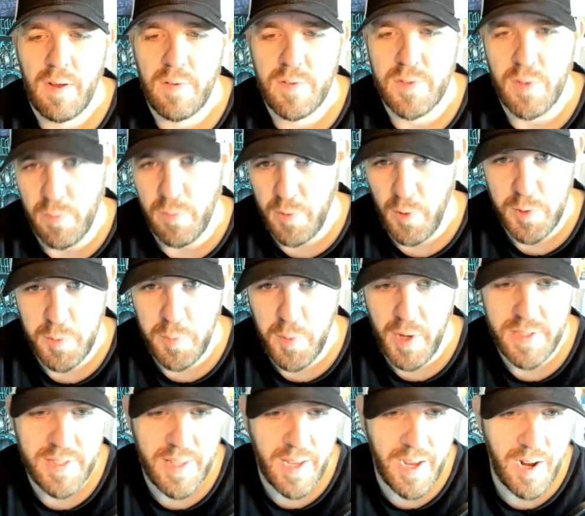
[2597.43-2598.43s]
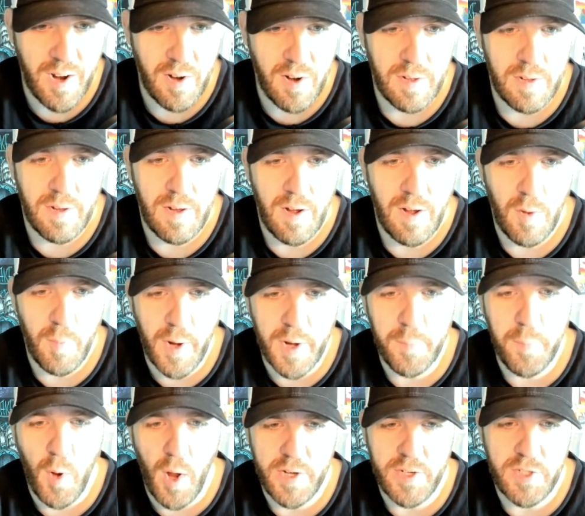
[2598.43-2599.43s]
So no surprise there.
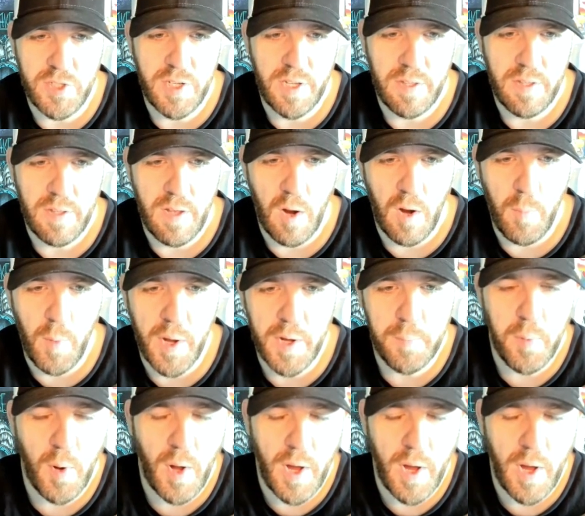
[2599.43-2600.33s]
Harmonic Prodigy. Harmonic